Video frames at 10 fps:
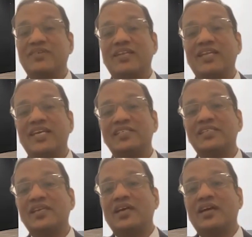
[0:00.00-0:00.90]
well
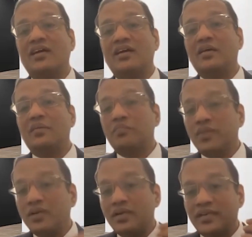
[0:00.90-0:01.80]
as
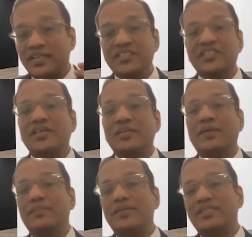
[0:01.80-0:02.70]
the digital
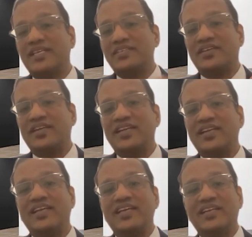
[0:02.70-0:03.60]
payments, has really
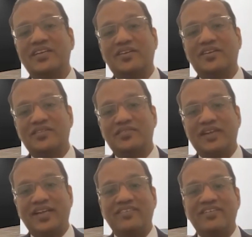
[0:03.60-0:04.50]
taken a lot of
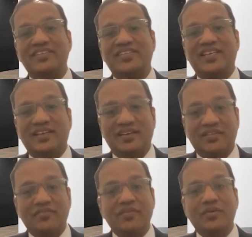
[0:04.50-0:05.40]
interesting
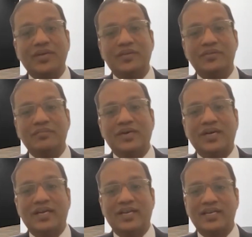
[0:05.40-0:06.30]
flow into the
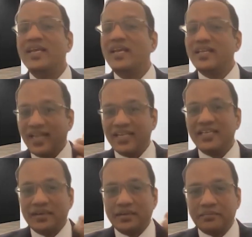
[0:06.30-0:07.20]
market.
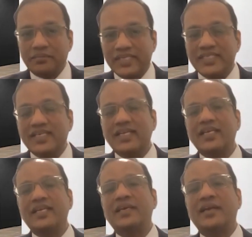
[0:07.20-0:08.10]
That
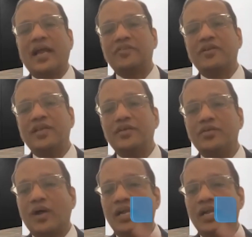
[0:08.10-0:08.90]
basically, actually, you